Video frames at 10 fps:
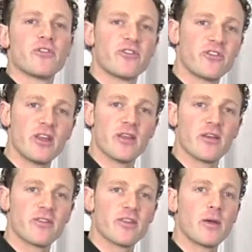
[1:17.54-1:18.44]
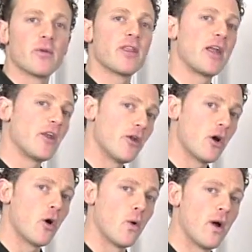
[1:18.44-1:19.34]
to see this, they would then
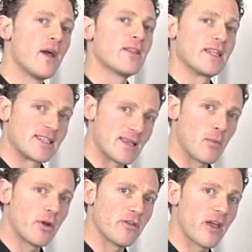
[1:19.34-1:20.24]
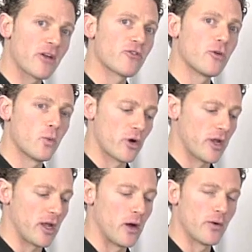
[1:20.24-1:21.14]
know that someone is actually
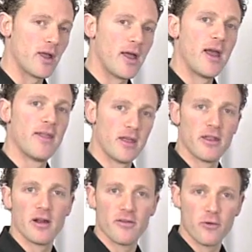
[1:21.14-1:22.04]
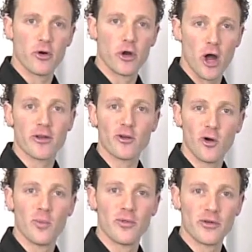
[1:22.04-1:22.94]
working out, and then therefore not to
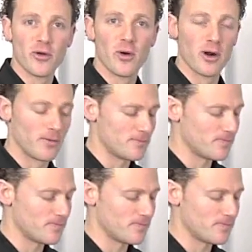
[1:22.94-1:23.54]
open the door.